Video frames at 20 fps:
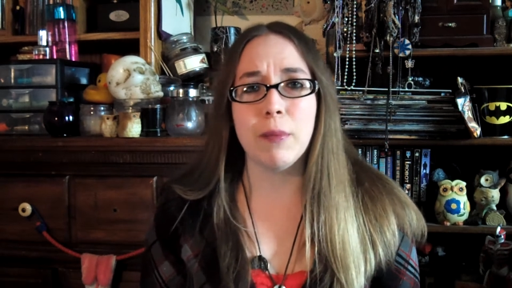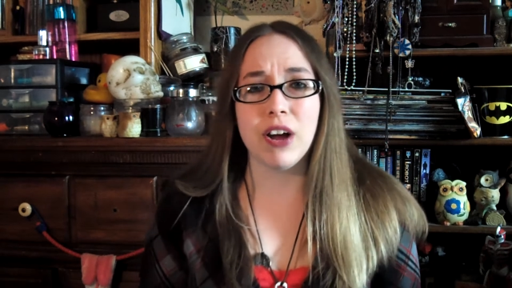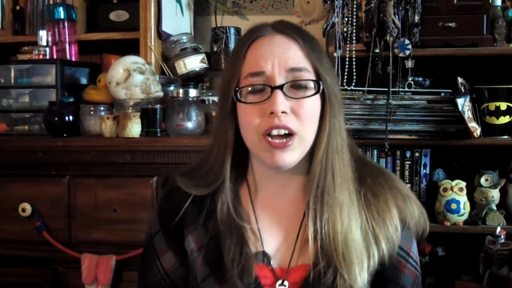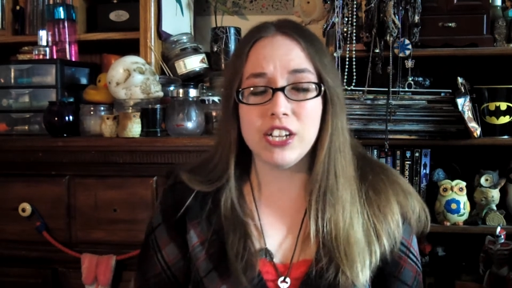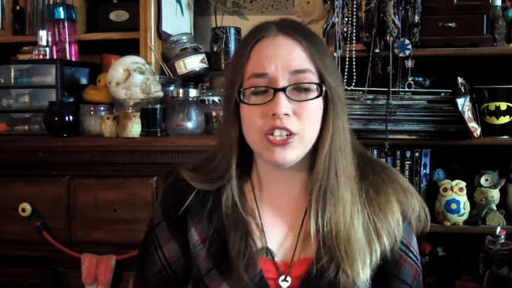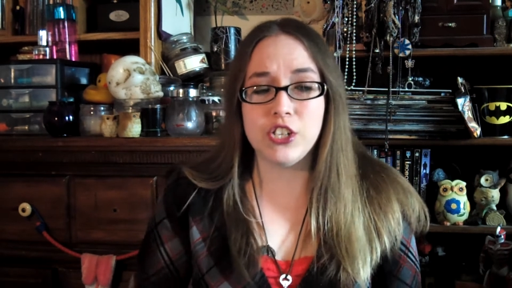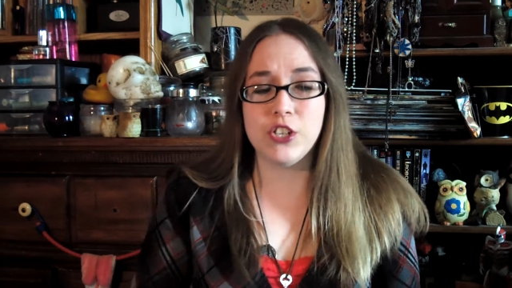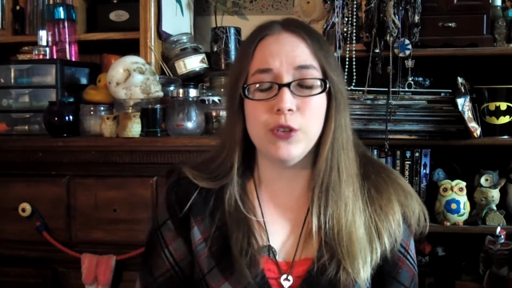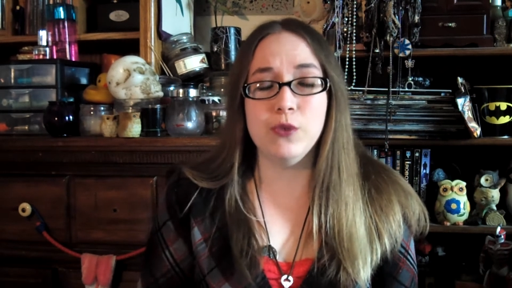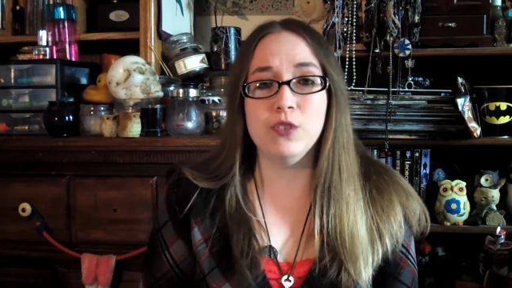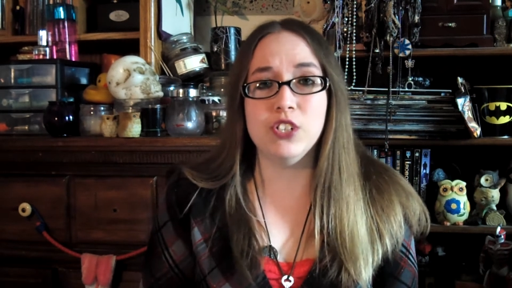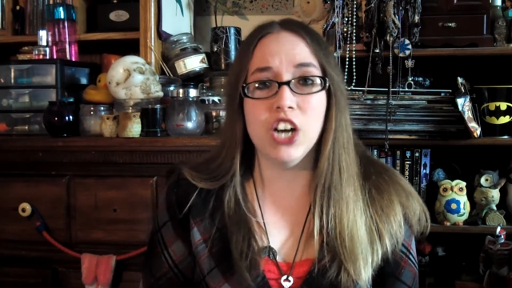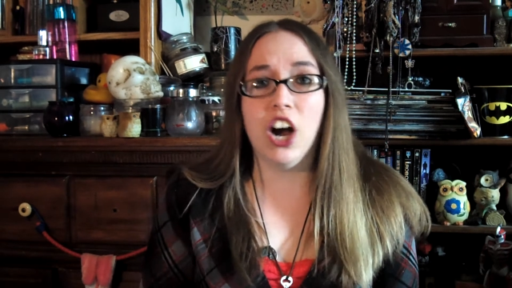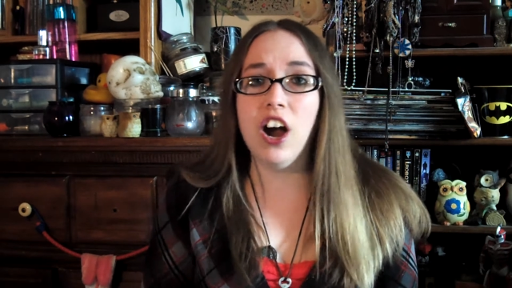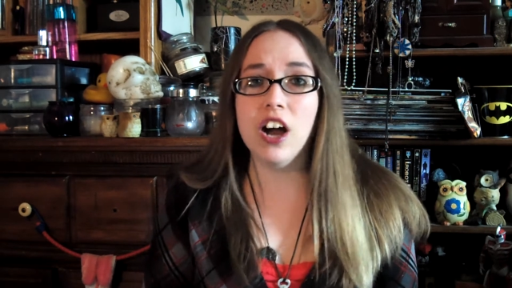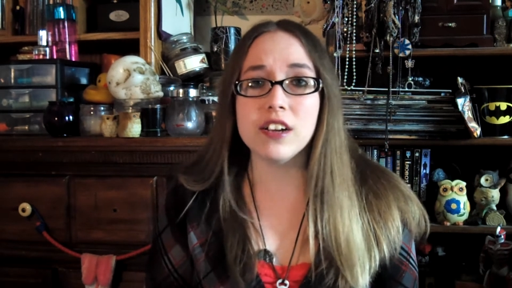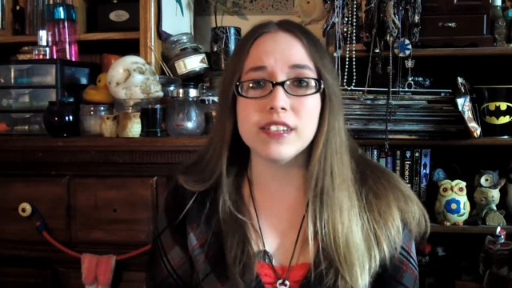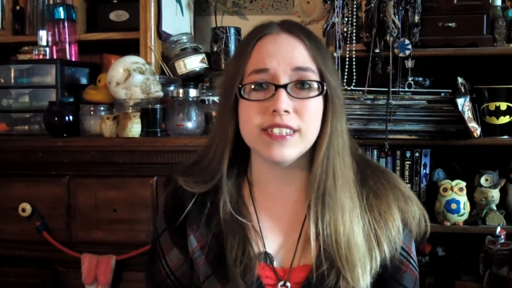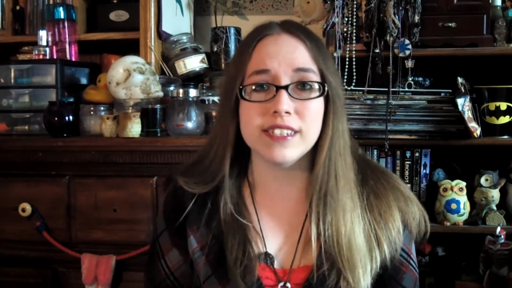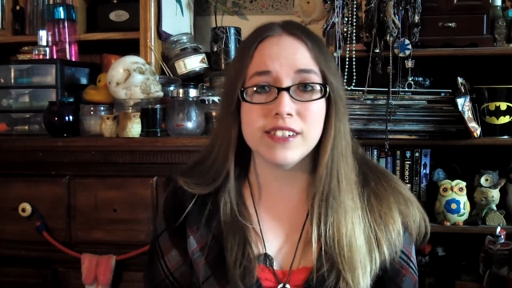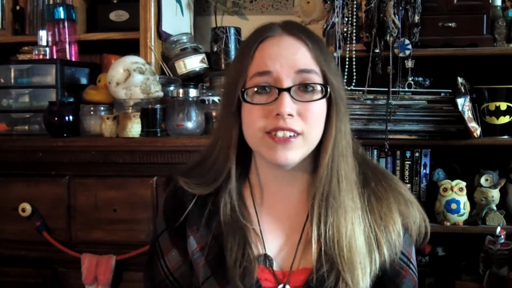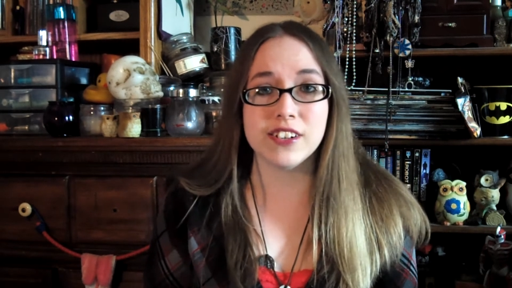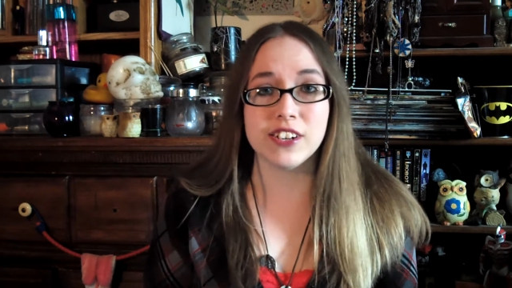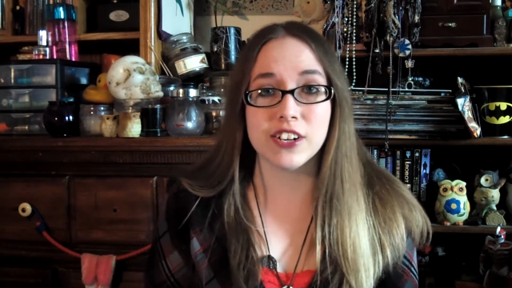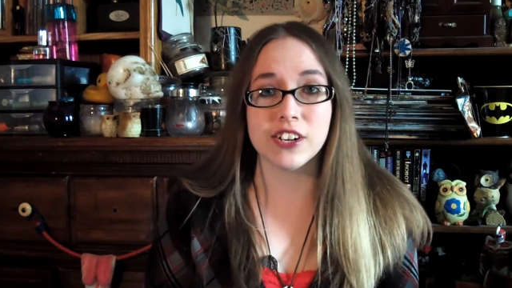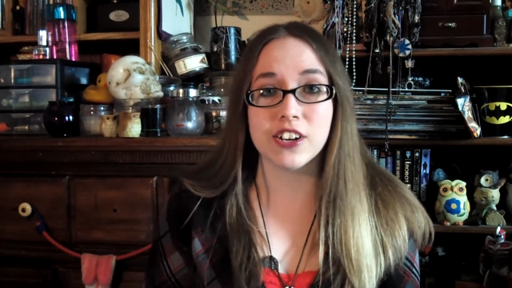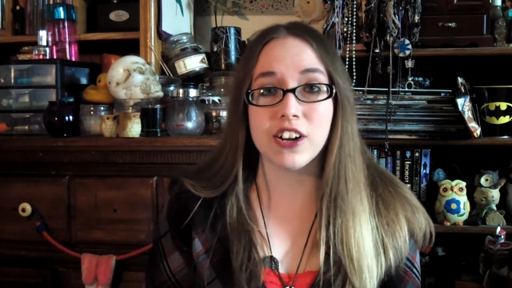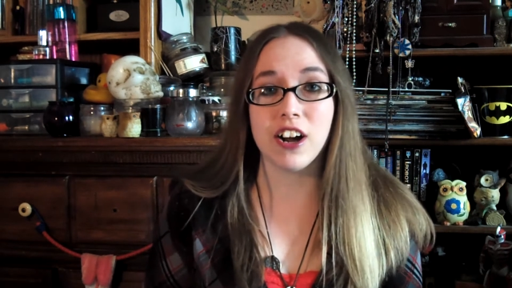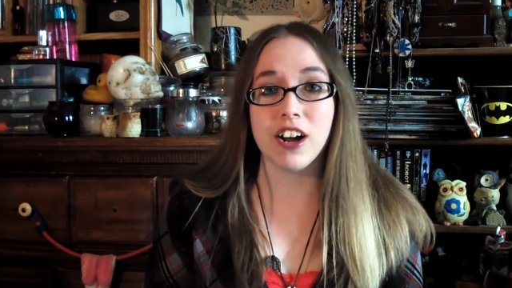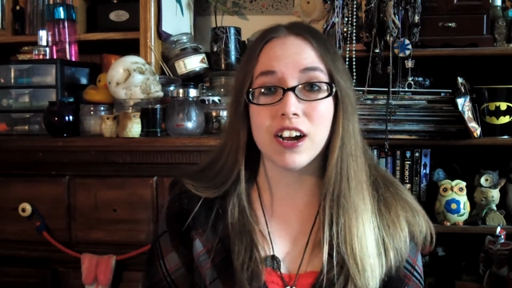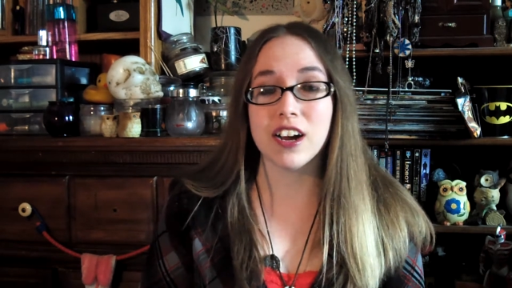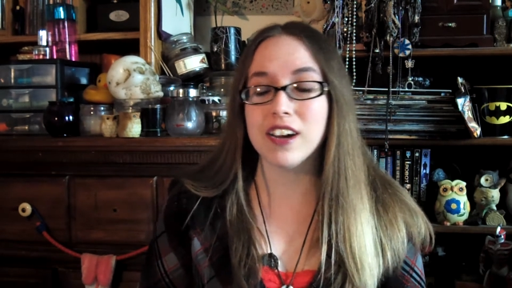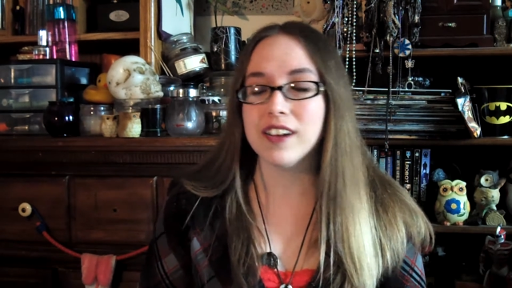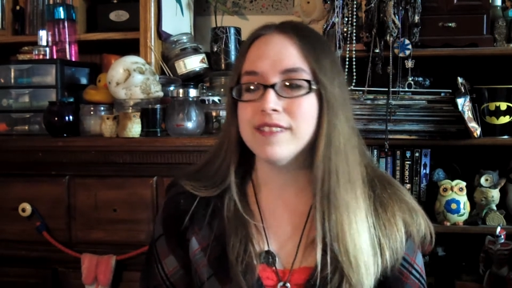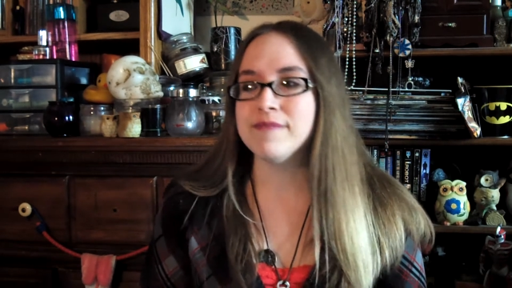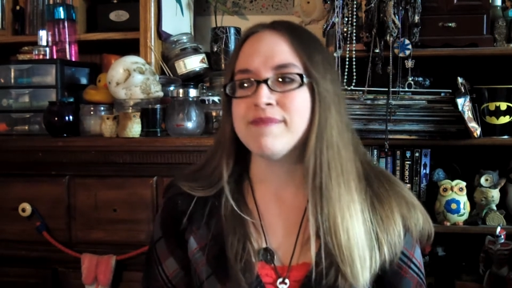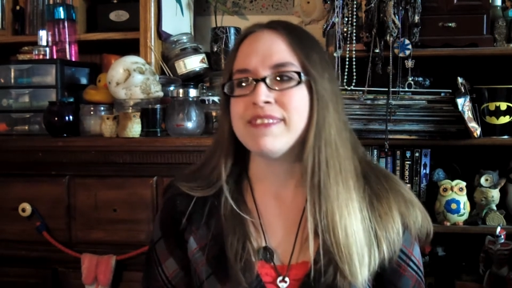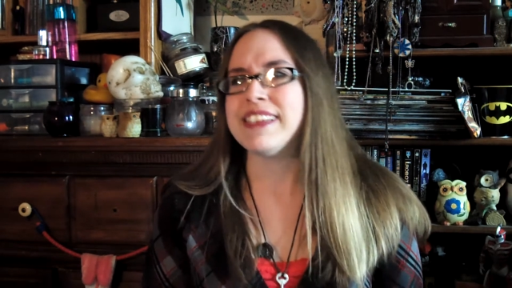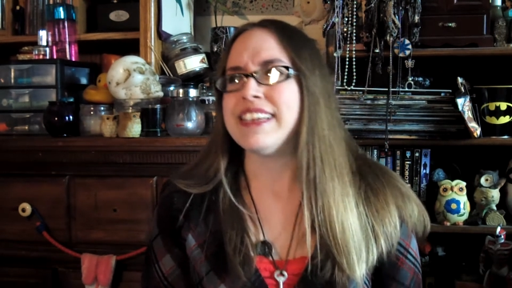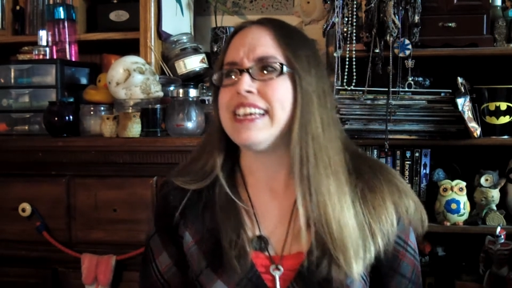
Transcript: brought 2 dogs into her car.